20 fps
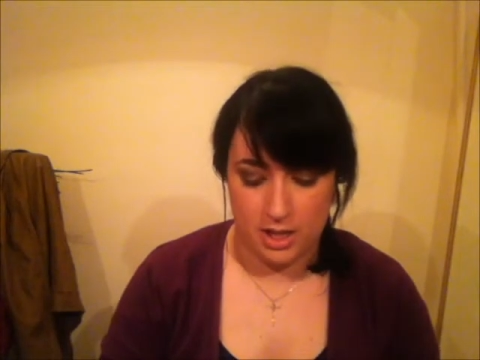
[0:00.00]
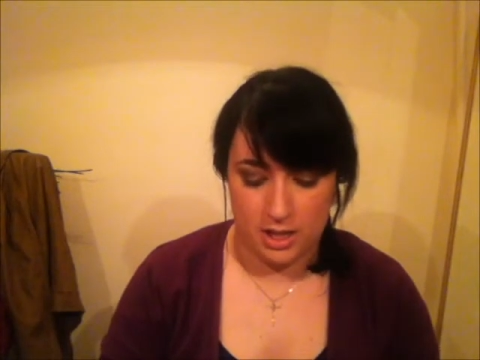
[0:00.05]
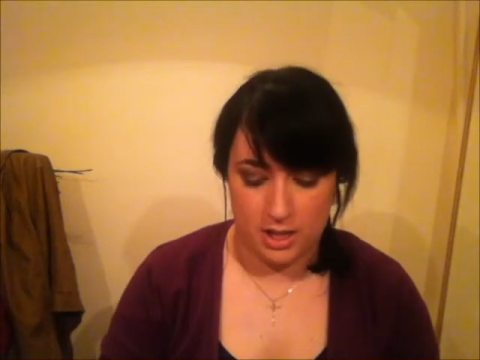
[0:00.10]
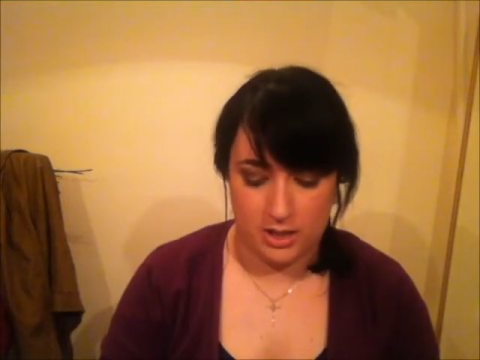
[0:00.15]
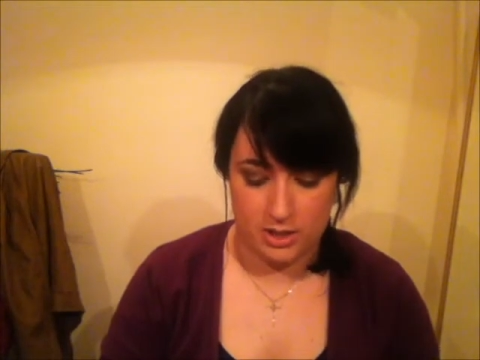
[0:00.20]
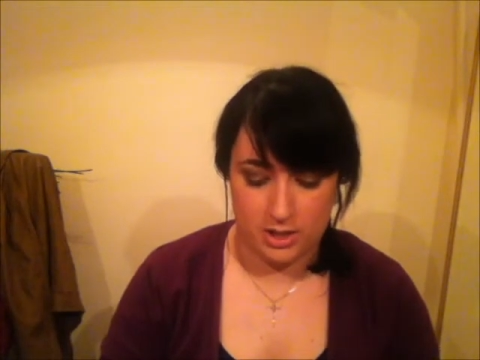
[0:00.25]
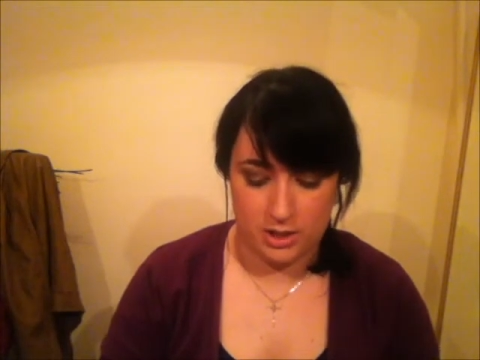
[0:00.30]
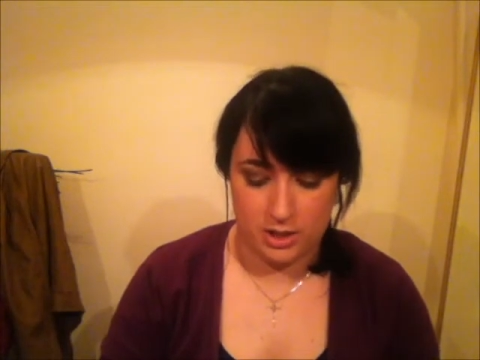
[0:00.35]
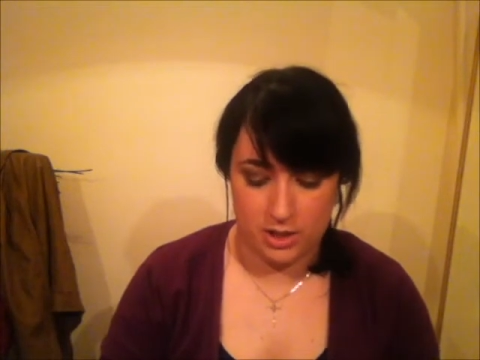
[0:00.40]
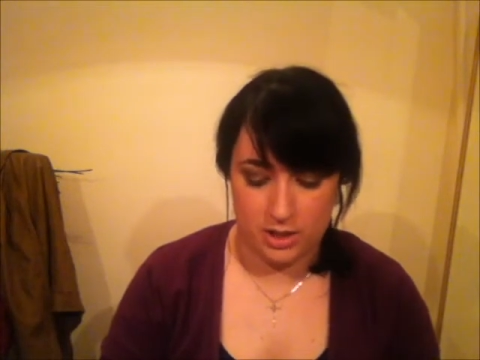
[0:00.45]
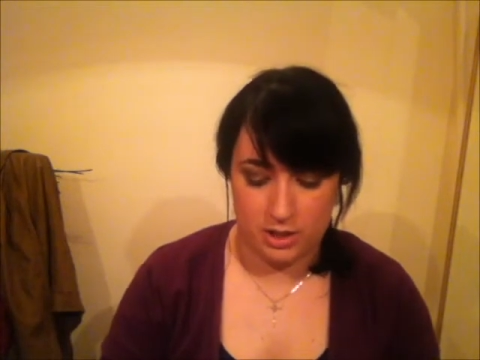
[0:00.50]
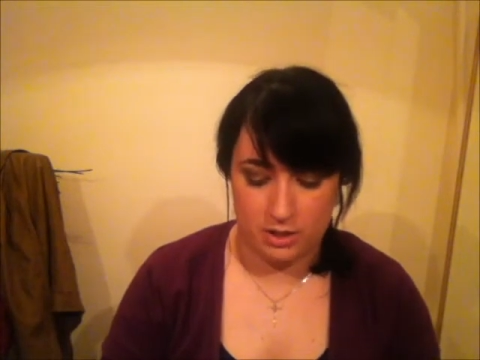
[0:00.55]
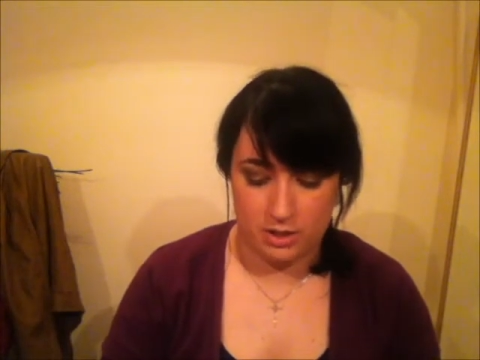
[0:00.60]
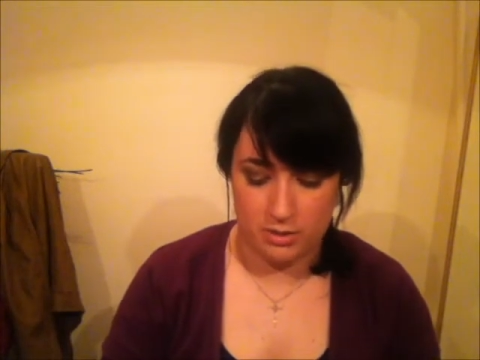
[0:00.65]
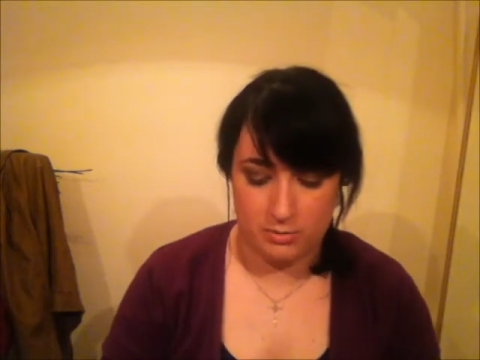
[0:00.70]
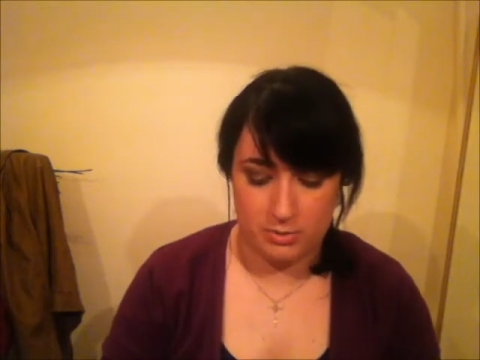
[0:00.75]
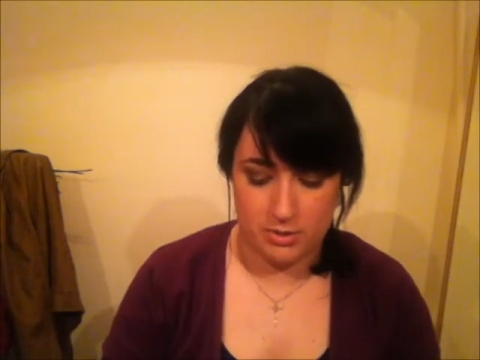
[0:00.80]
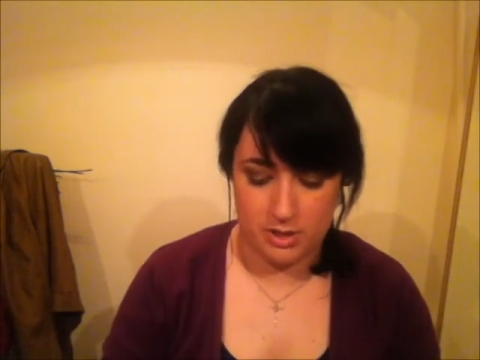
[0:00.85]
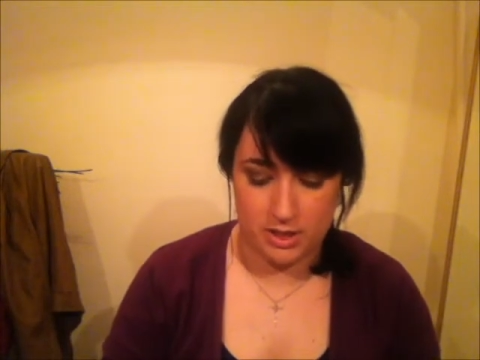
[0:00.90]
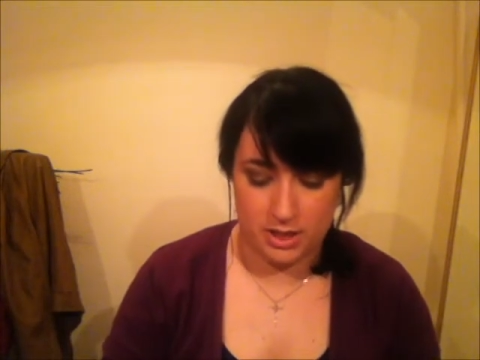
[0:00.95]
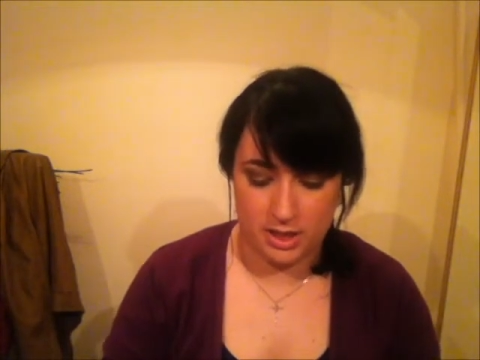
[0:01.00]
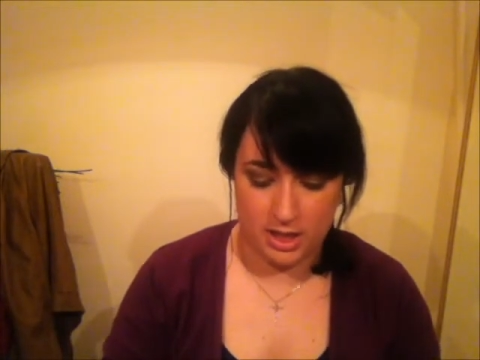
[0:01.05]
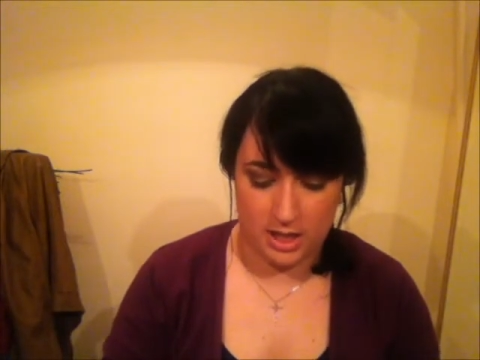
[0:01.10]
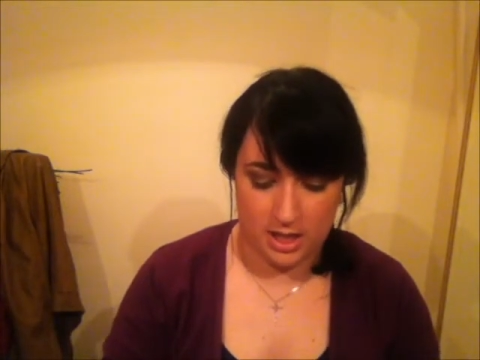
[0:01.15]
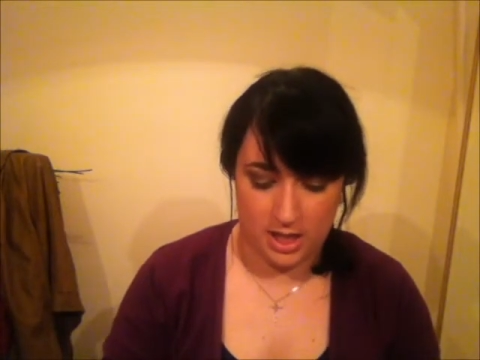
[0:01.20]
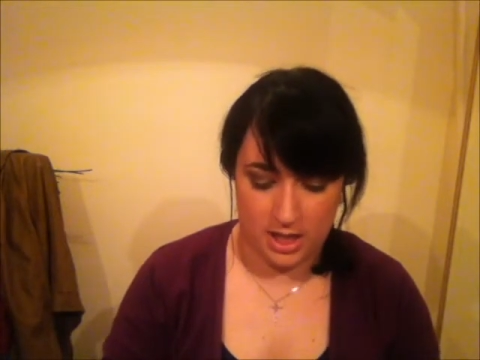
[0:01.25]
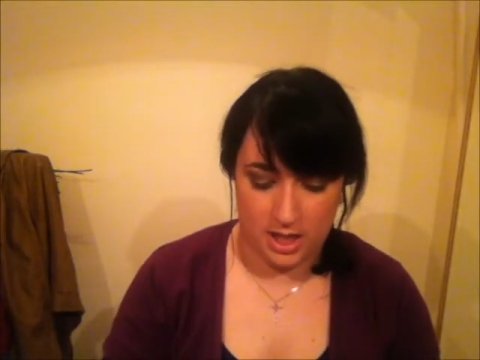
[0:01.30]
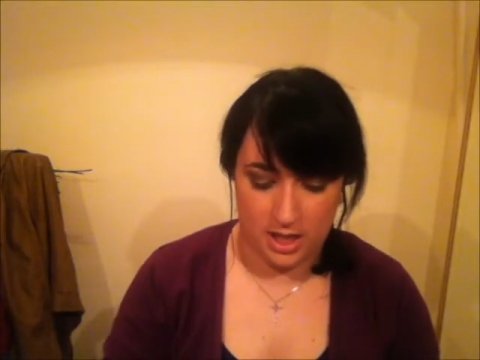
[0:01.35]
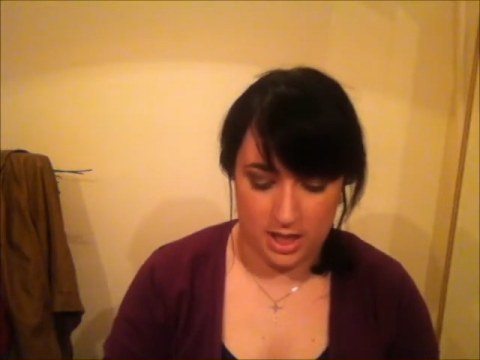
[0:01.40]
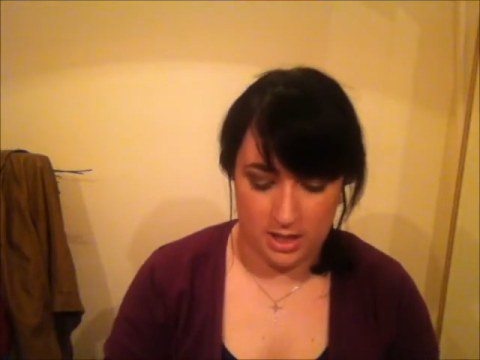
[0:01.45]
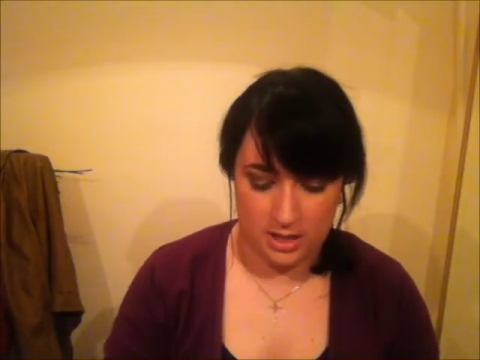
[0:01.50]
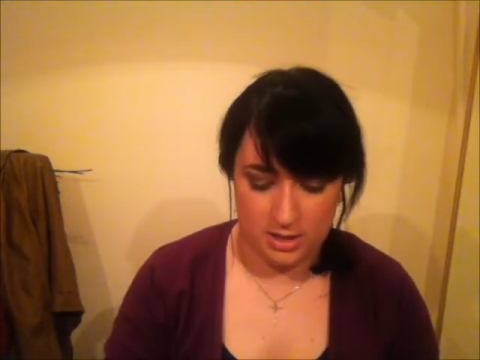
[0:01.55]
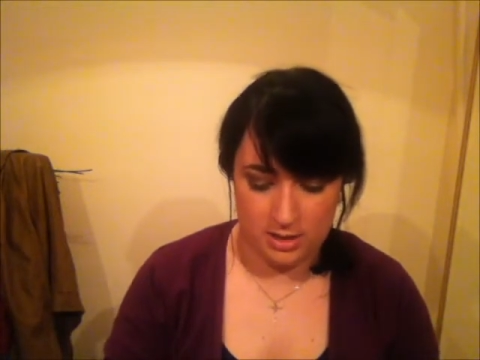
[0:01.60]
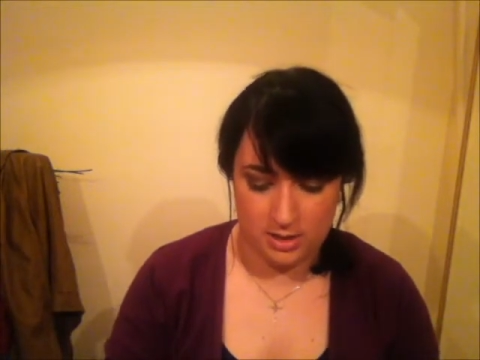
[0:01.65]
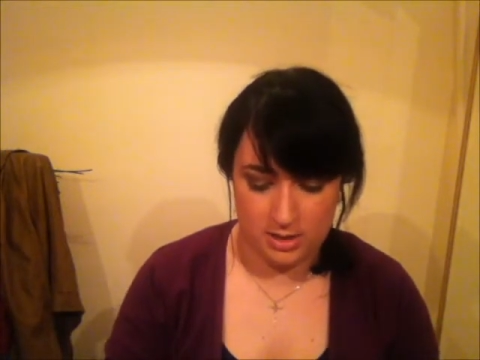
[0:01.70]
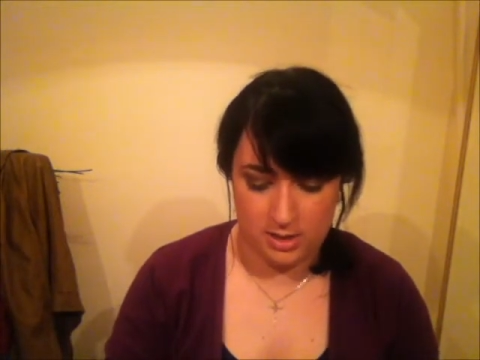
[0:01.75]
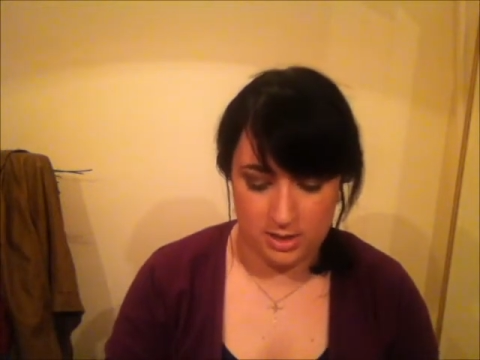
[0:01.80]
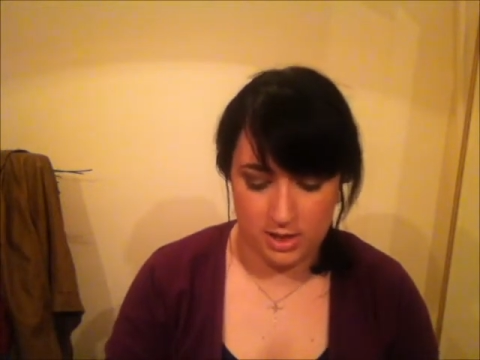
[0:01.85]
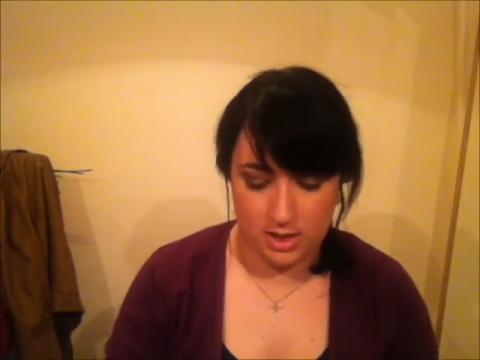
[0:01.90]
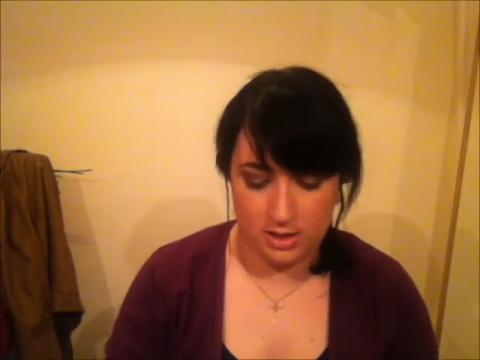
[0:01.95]
it's actually an Urban Decay
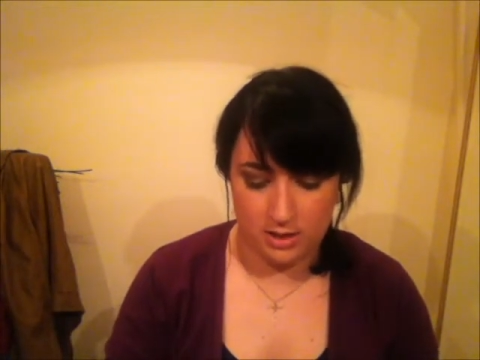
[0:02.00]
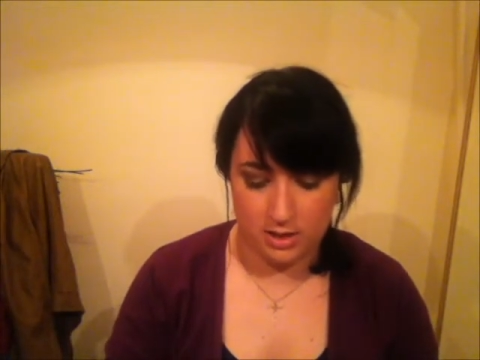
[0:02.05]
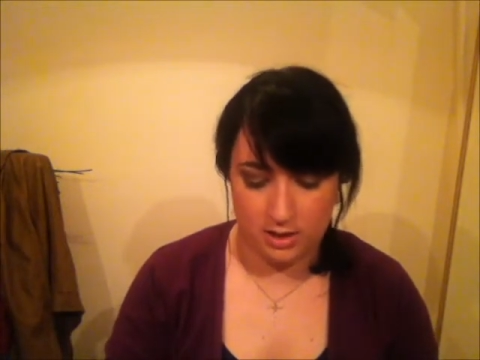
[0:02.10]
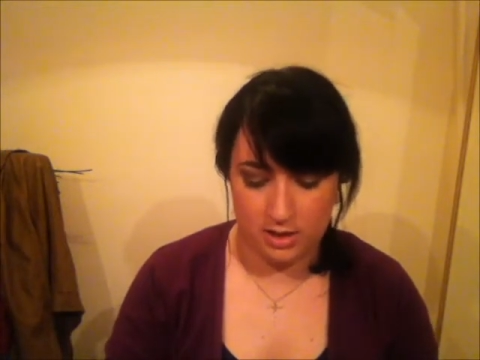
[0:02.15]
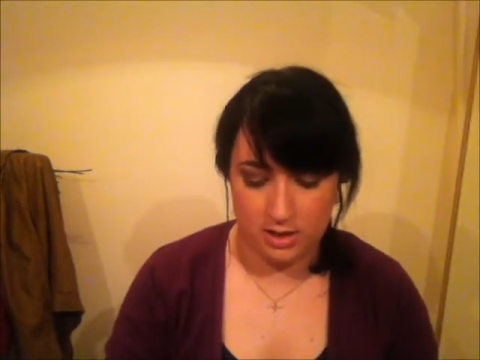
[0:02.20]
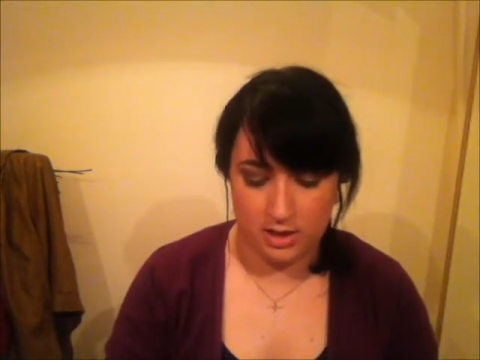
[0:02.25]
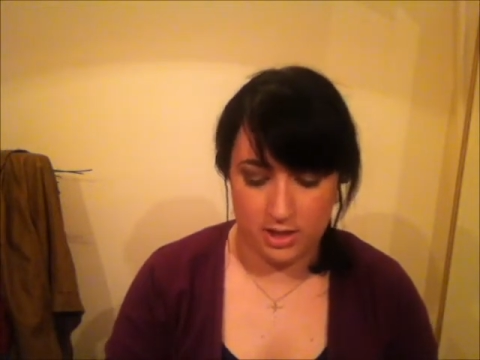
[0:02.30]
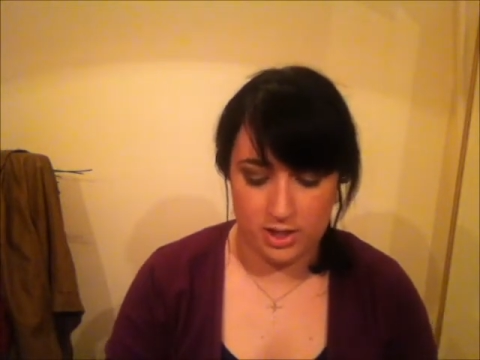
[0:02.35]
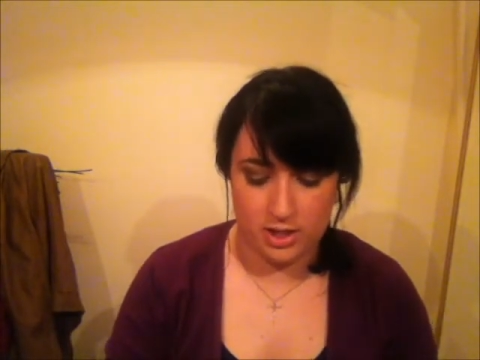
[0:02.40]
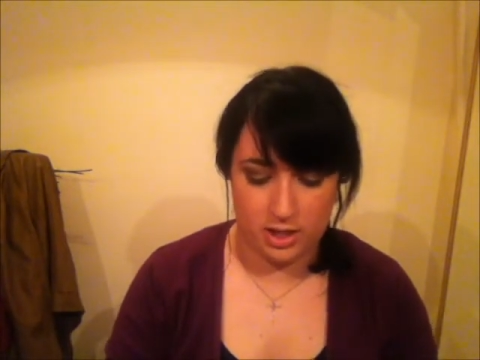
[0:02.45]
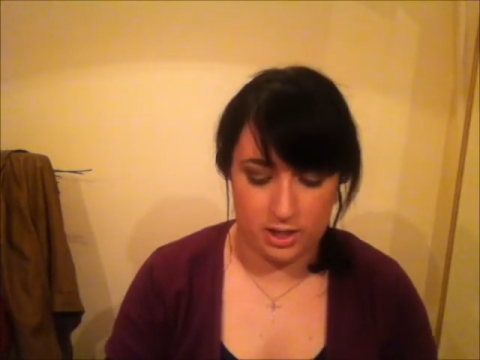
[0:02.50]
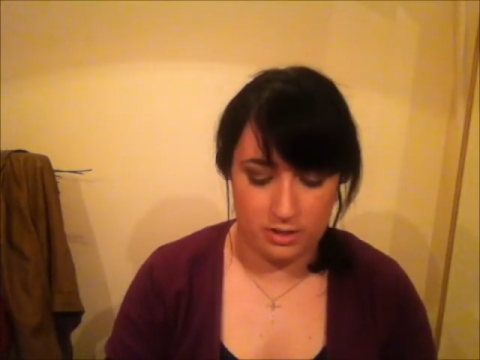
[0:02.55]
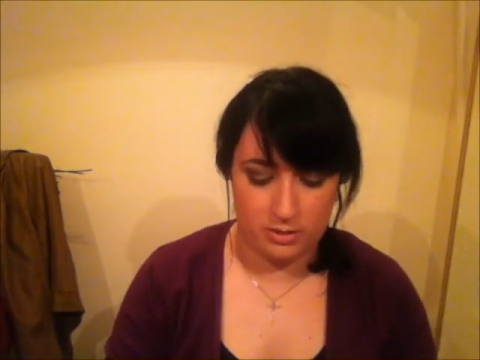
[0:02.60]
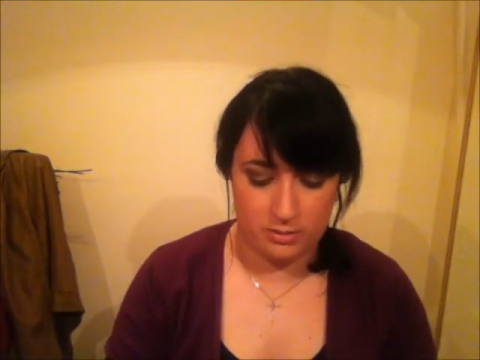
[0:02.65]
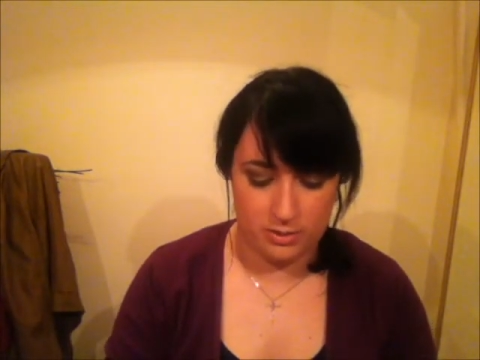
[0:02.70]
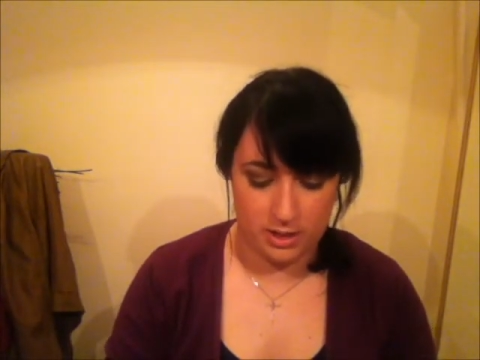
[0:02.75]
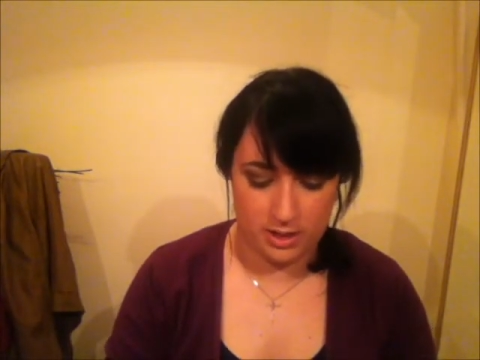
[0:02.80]
single eyeshadow,